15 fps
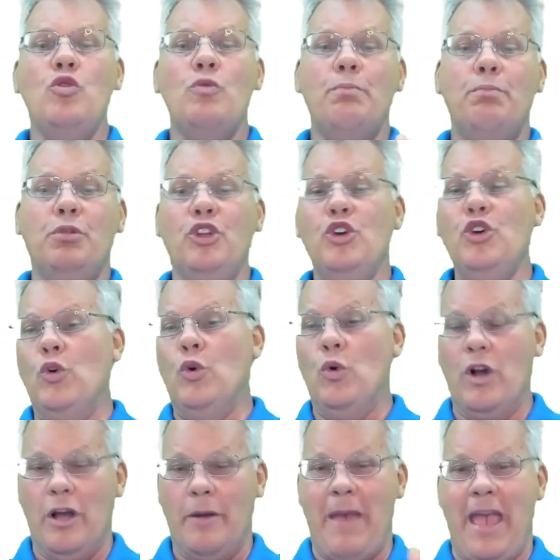
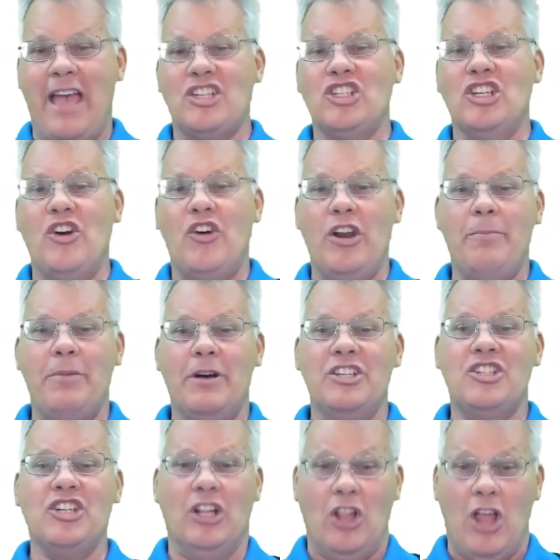blue imaginary
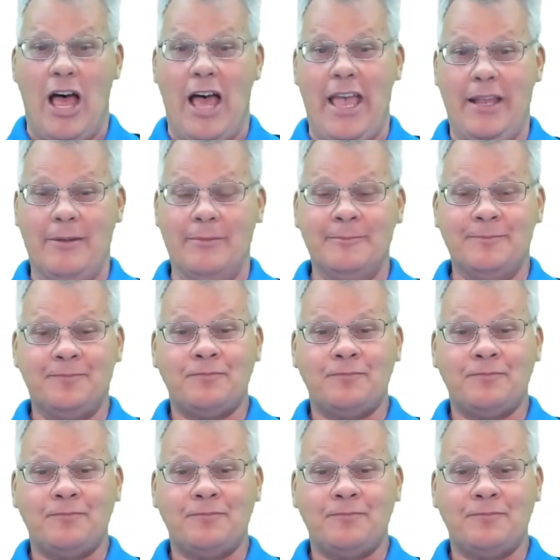budget line,